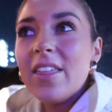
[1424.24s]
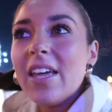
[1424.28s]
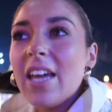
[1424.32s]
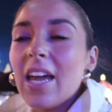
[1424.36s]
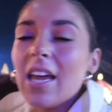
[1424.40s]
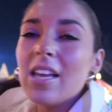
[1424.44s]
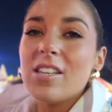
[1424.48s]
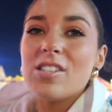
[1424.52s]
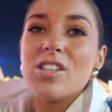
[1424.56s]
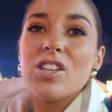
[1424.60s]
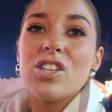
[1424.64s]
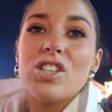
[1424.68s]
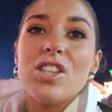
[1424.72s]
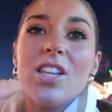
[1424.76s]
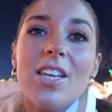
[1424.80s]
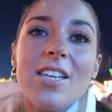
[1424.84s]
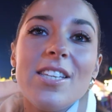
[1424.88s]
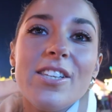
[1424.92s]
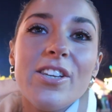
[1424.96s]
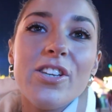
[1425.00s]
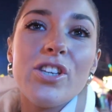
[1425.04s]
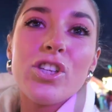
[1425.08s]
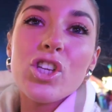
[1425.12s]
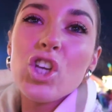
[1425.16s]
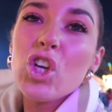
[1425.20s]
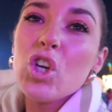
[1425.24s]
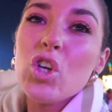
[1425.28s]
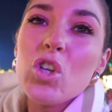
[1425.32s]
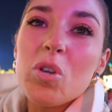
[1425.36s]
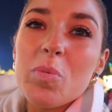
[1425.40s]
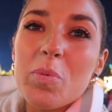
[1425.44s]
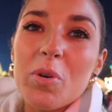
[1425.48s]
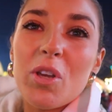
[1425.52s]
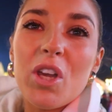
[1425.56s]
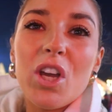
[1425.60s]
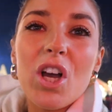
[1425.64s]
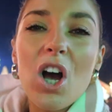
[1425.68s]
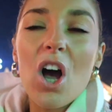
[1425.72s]
thing is, this is
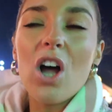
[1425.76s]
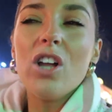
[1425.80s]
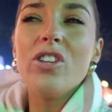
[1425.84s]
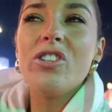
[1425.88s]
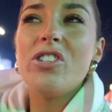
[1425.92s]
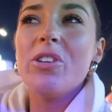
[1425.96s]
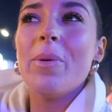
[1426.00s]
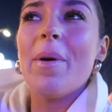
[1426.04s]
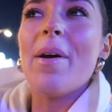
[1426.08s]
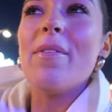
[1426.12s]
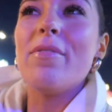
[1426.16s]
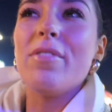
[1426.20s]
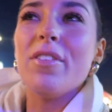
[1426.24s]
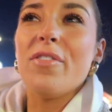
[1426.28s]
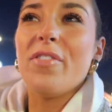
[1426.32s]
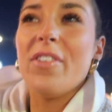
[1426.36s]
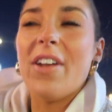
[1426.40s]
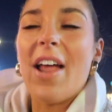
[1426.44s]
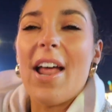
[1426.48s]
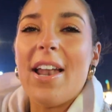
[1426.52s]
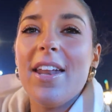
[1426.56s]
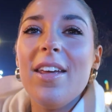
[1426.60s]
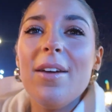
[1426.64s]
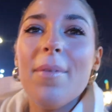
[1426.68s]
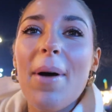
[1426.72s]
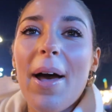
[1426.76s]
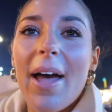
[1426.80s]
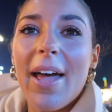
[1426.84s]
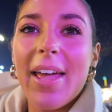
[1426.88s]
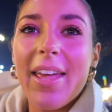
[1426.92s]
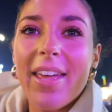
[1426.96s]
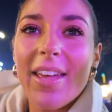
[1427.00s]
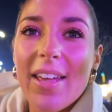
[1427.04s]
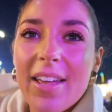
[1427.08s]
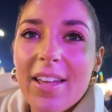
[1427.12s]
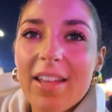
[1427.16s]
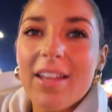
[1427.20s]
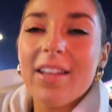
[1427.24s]
huge, but you can't do everything
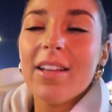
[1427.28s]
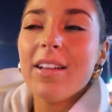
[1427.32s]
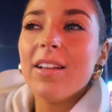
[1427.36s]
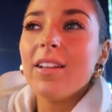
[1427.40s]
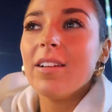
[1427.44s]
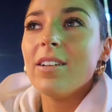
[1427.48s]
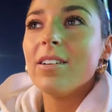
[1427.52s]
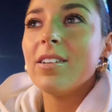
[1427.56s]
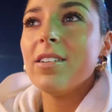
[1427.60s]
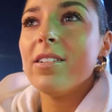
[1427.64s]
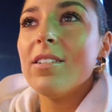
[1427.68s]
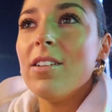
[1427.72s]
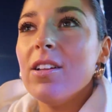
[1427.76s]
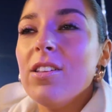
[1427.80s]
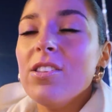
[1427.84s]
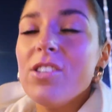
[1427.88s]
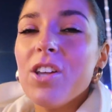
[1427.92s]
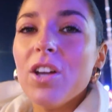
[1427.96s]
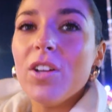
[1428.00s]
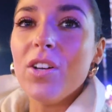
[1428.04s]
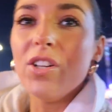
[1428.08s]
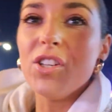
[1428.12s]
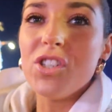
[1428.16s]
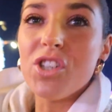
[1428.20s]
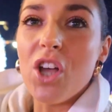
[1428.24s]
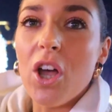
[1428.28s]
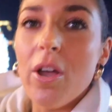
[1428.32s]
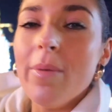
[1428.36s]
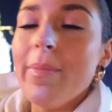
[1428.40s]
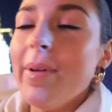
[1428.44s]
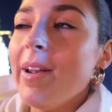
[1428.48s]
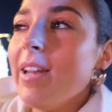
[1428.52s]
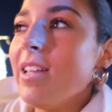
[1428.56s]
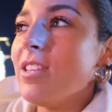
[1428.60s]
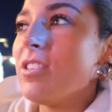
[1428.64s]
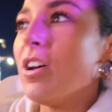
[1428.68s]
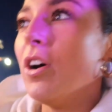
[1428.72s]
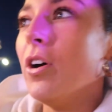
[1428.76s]
anyway. There's only so
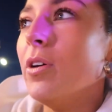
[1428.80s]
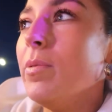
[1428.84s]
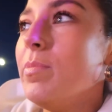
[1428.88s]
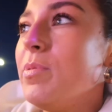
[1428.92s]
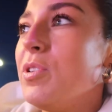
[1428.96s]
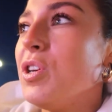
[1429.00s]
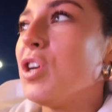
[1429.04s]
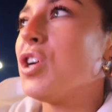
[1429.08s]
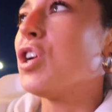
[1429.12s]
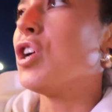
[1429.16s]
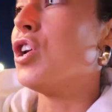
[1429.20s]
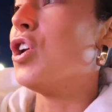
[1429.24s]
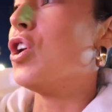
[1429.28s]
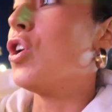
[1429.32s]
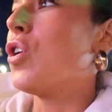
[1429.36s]
many times you can